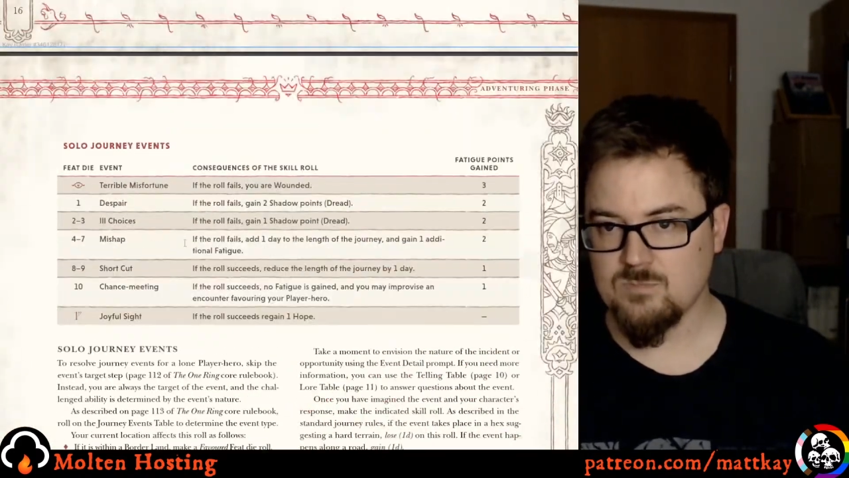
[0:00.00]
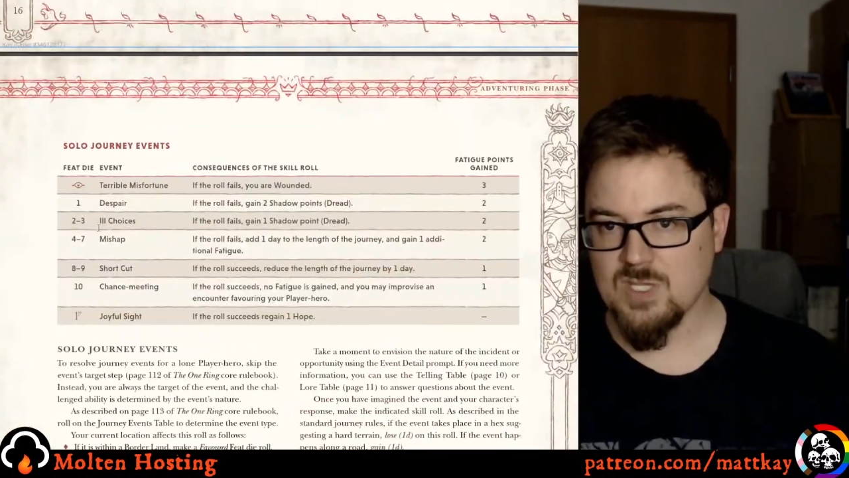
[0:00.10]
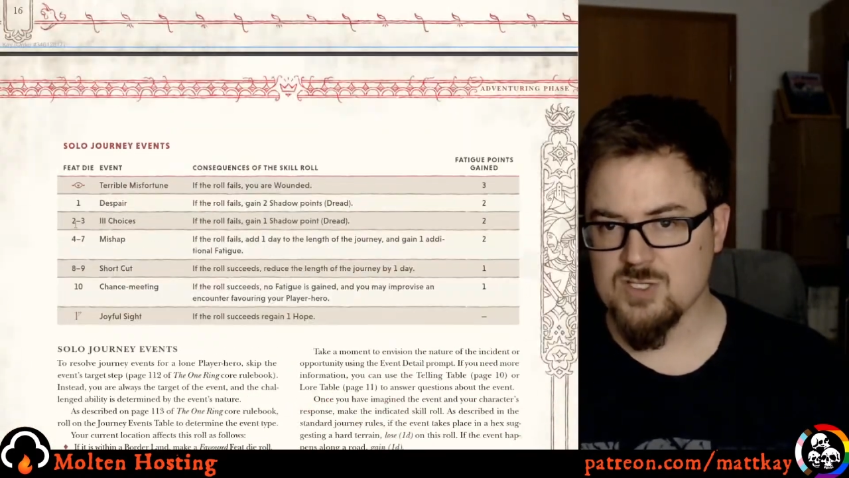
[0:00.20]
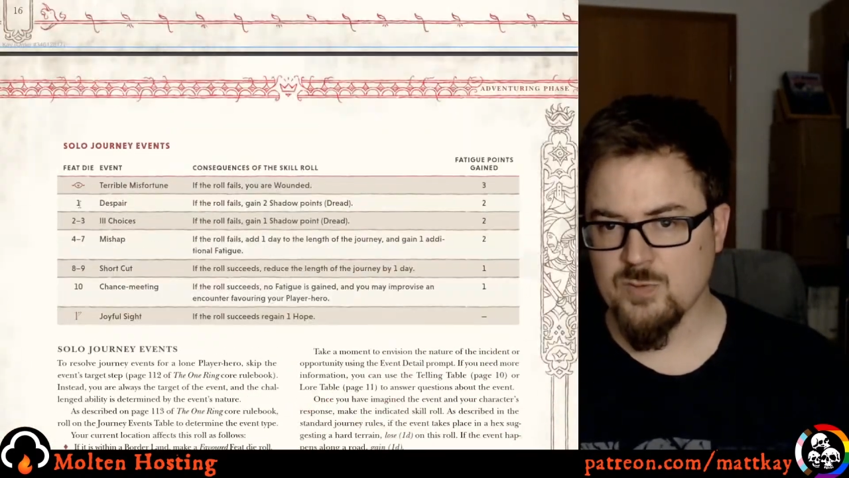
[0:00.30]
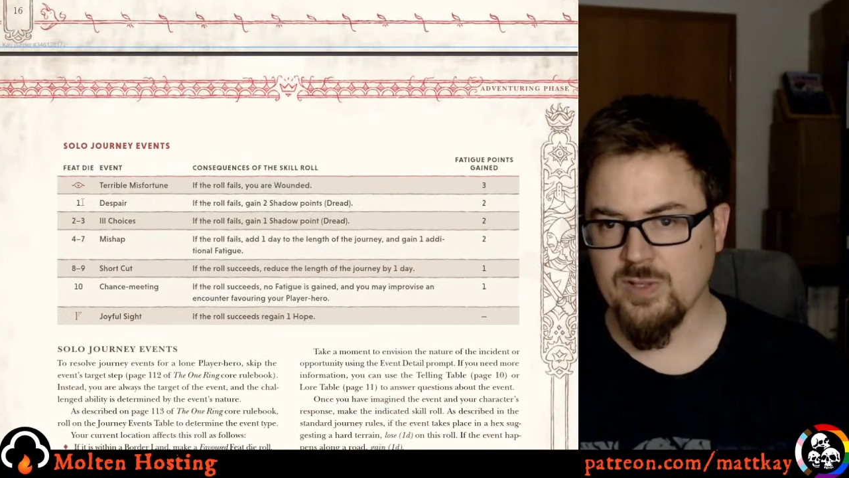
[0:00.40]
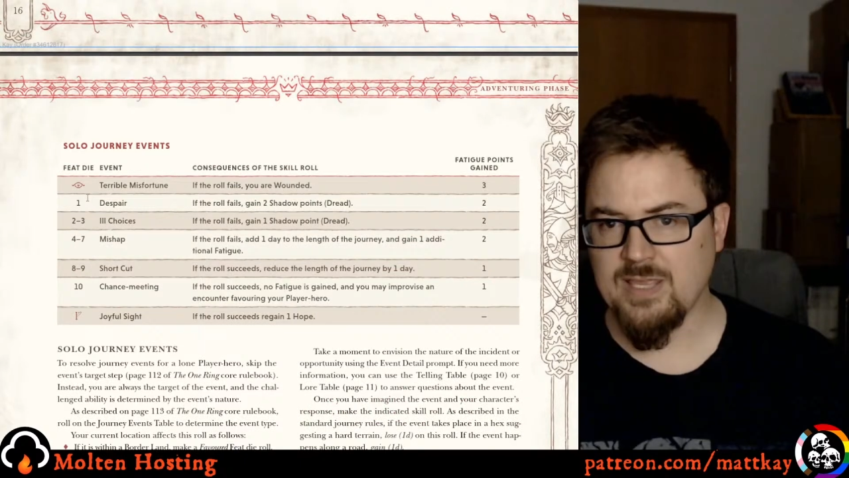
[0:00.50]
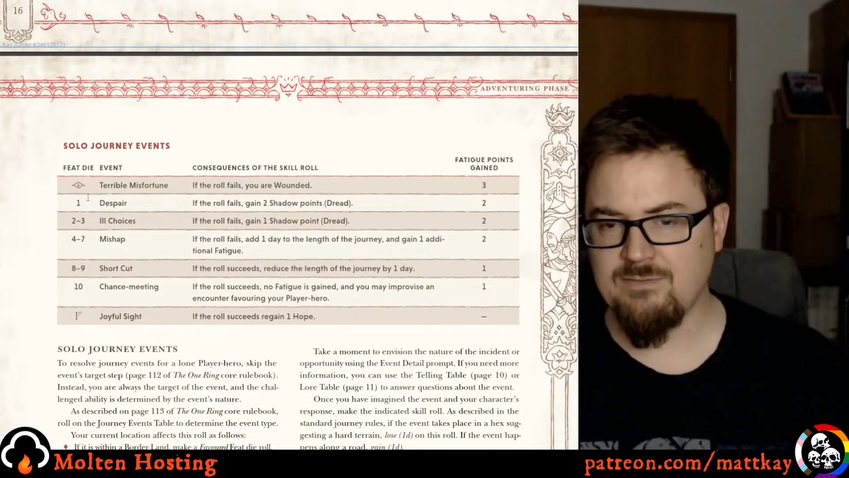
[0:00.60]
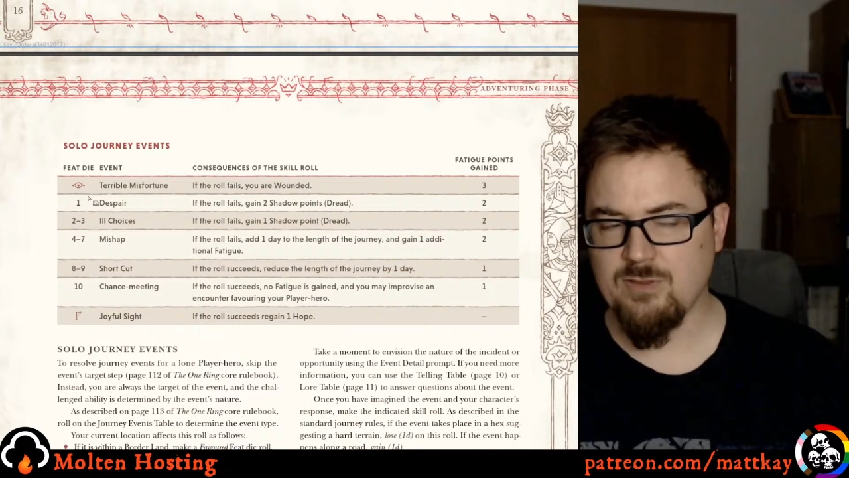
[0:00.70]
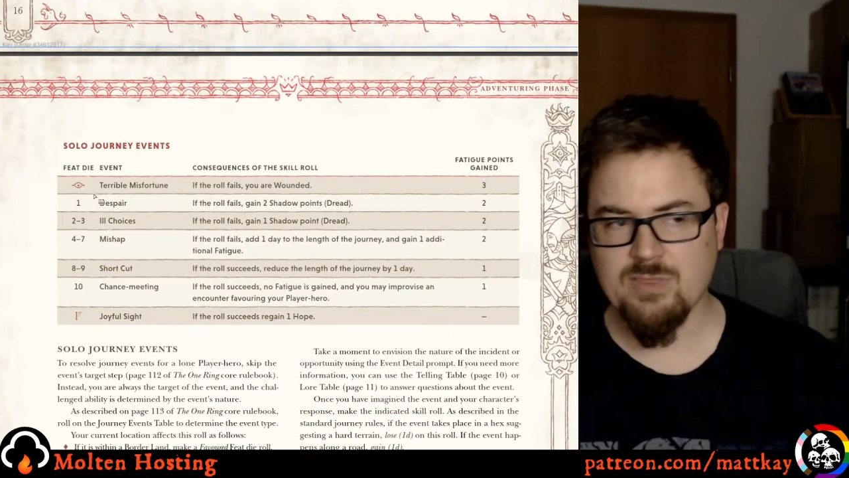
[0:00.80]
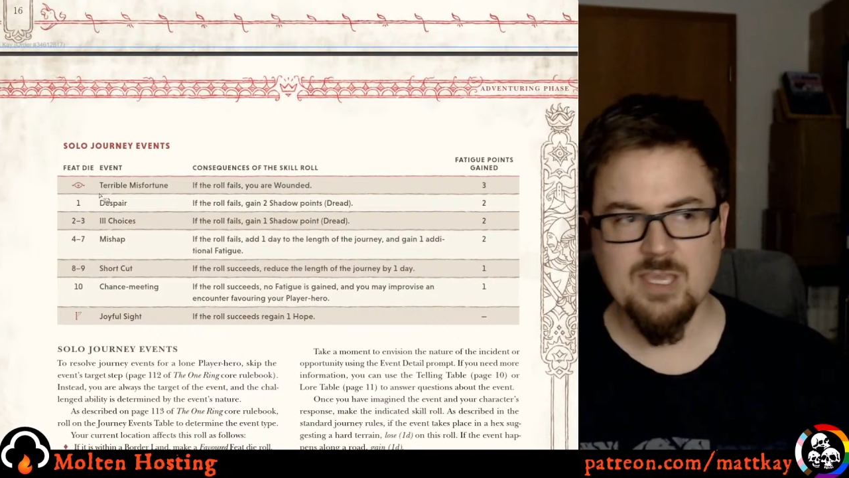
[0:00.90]
So really, if
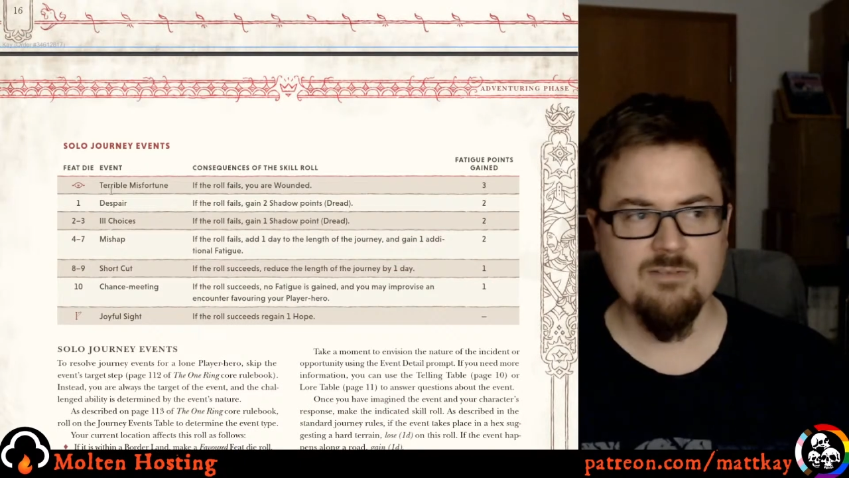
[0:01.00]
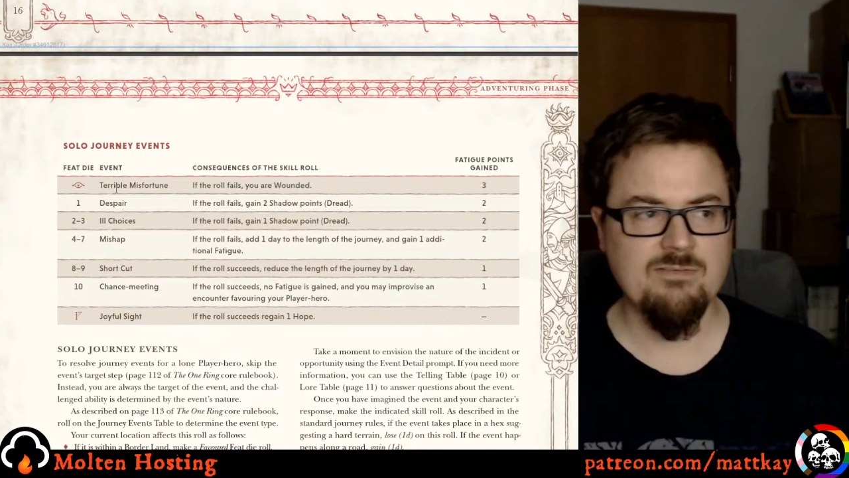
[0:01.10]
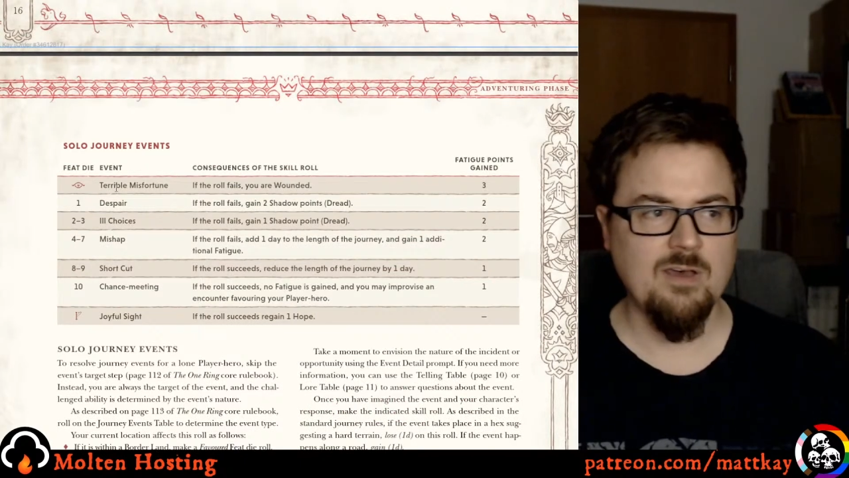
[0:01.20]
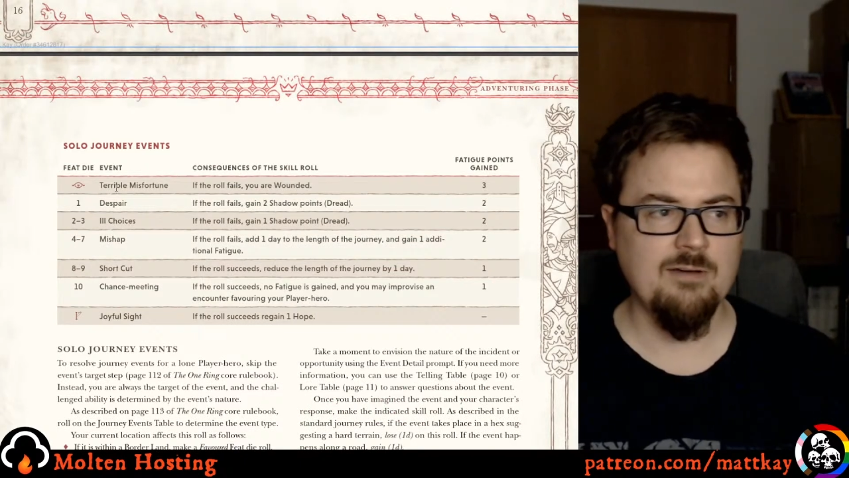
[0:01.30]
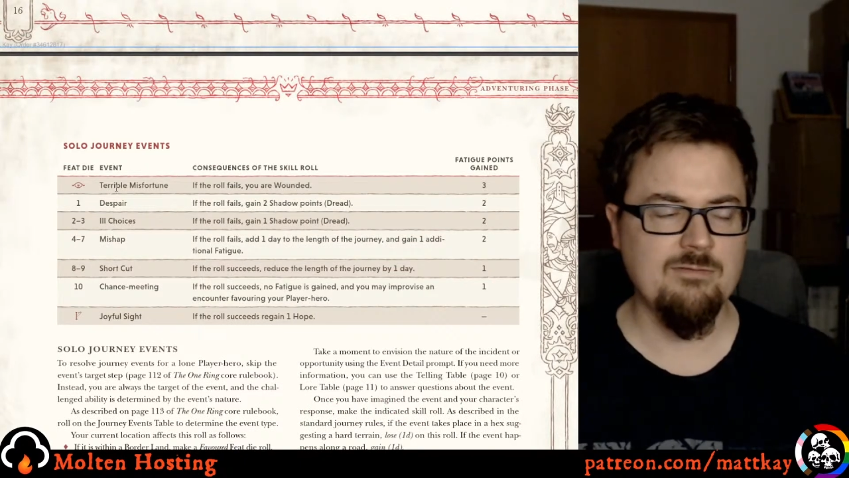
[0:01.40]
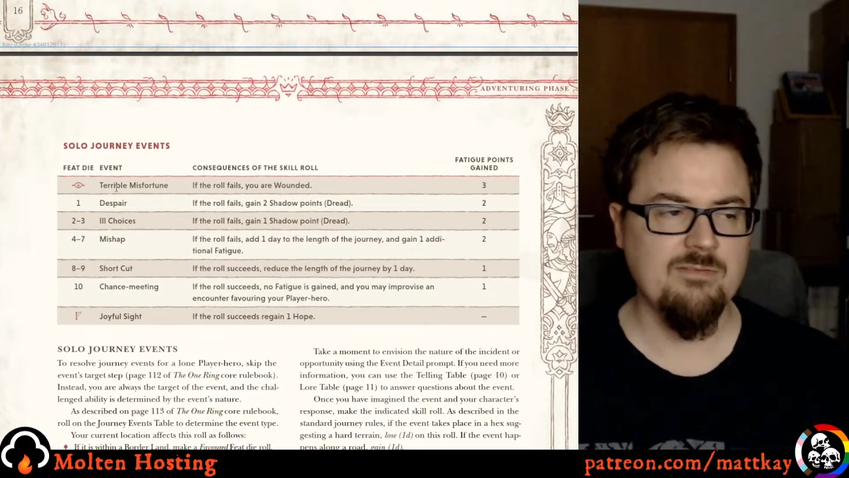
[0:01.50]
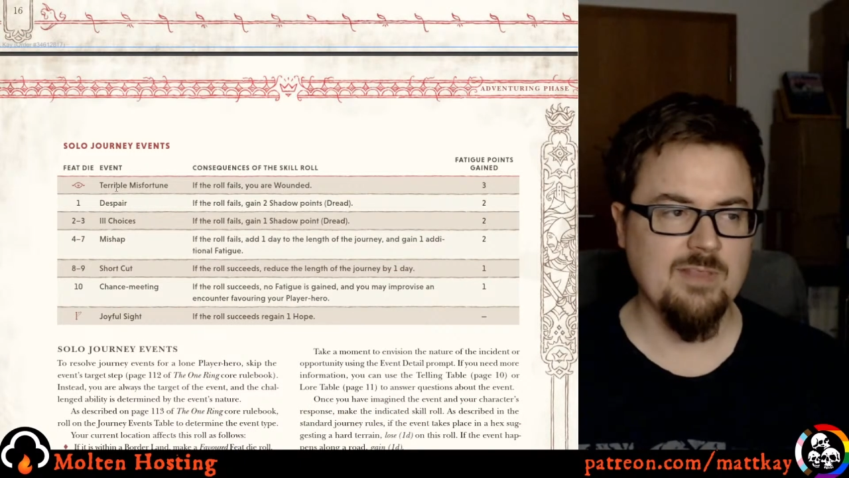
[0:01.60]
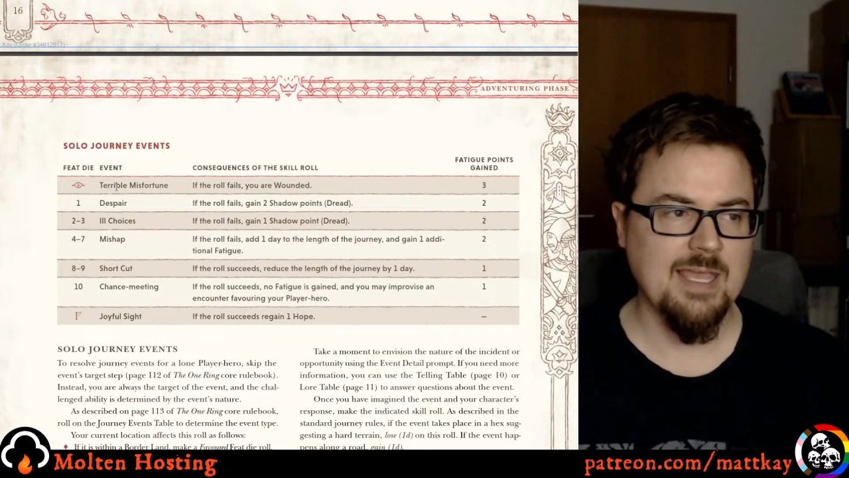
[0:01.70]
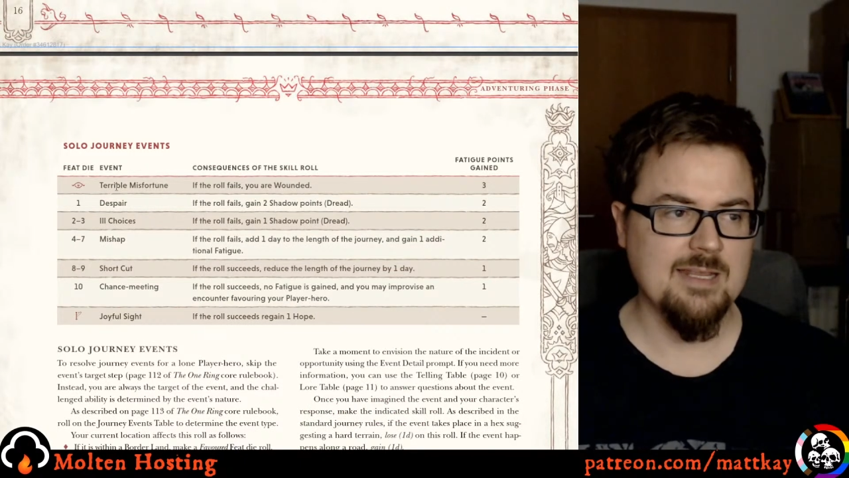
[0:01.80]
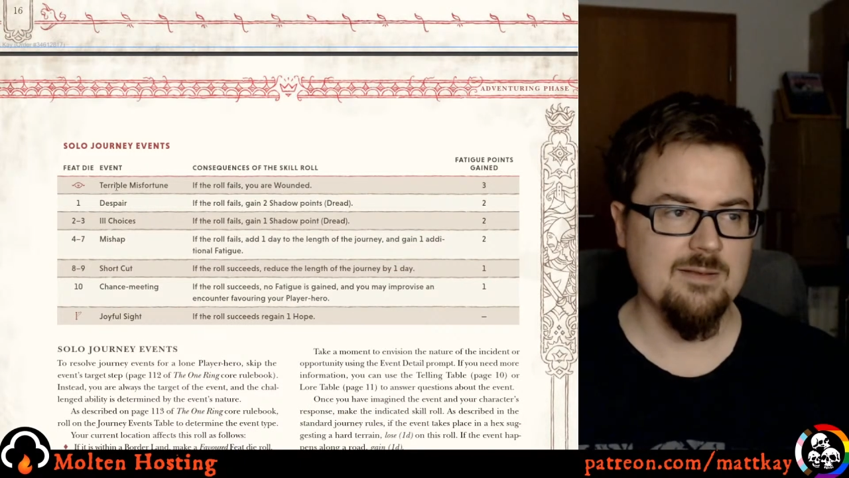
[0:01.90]
you think of like